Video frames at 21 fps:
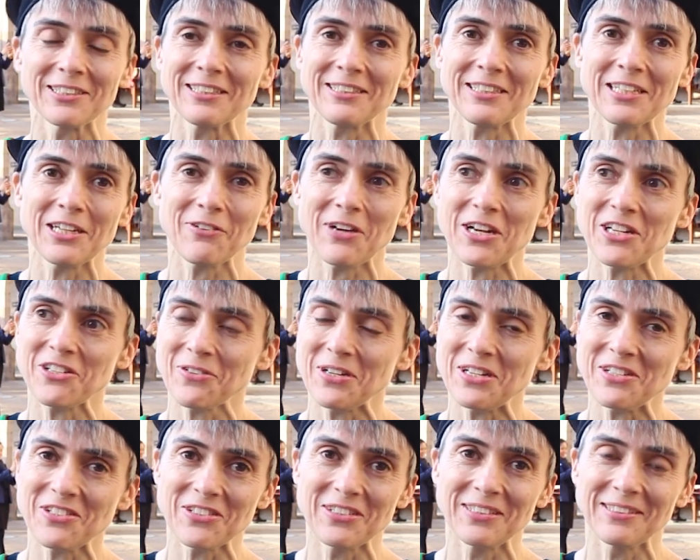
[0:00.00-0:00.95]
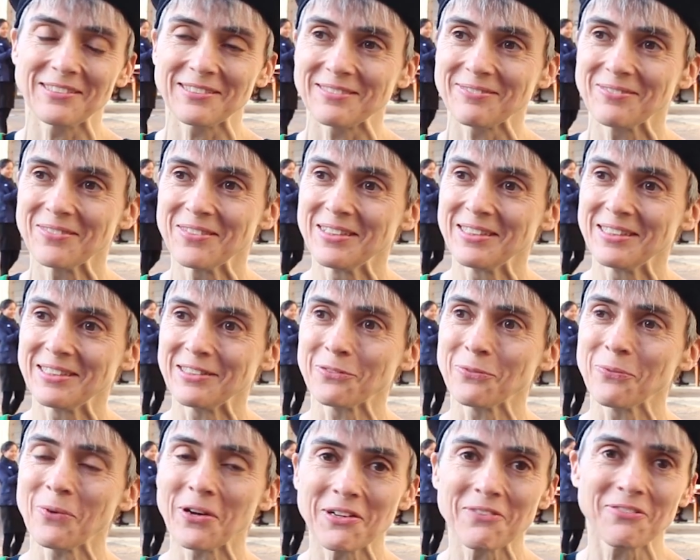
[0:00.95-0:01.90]
I think graduation is, a,
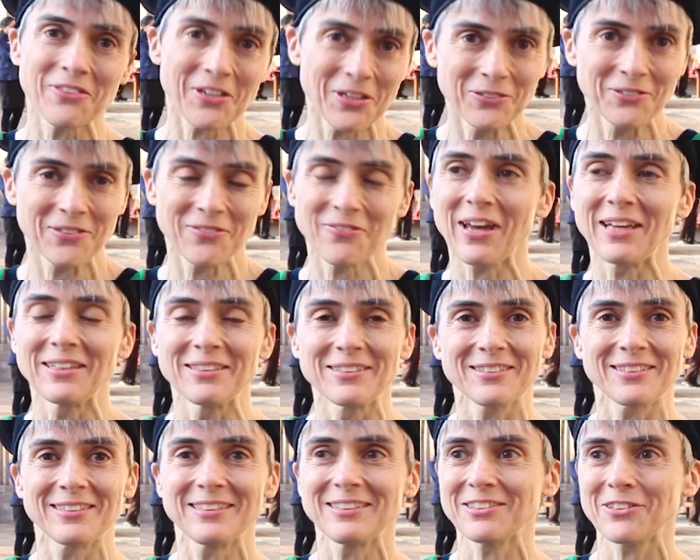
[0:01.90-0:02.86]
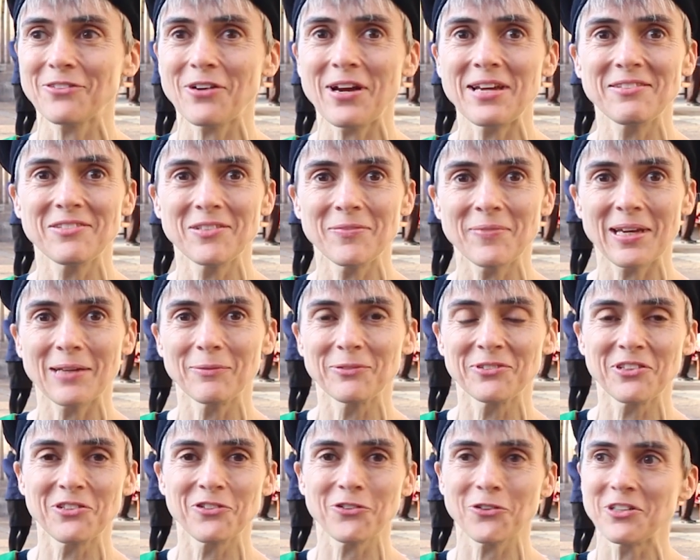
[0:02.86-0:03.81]
is one of those events, and it's great to be
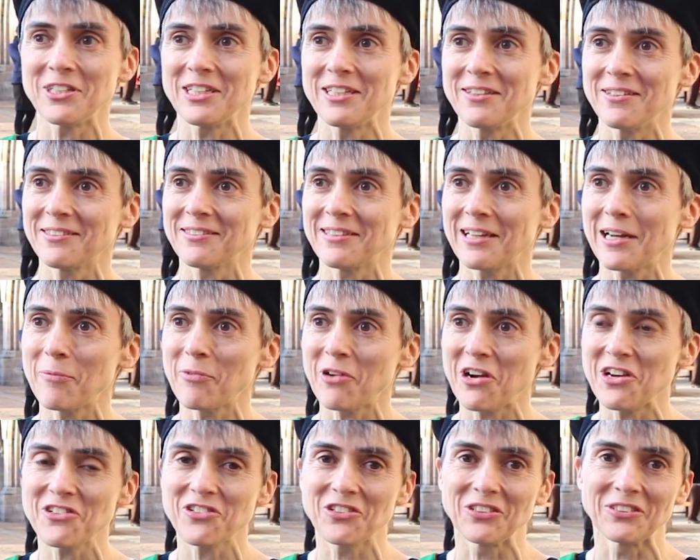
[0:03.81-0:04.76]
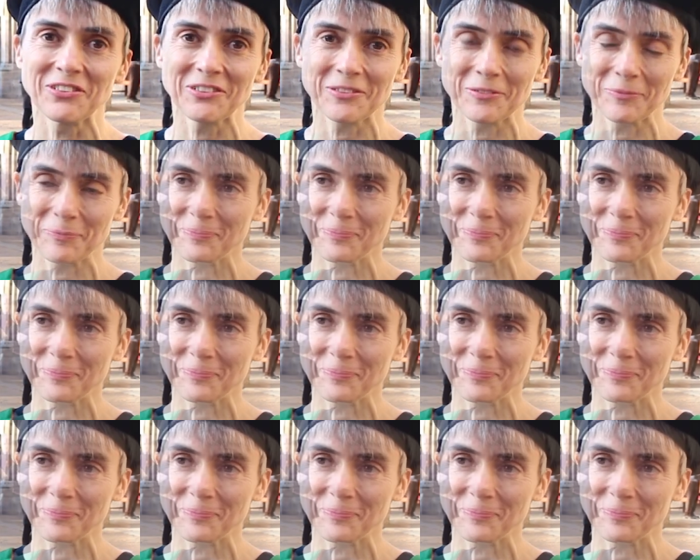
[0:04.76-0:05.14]
able to join in the celebrations.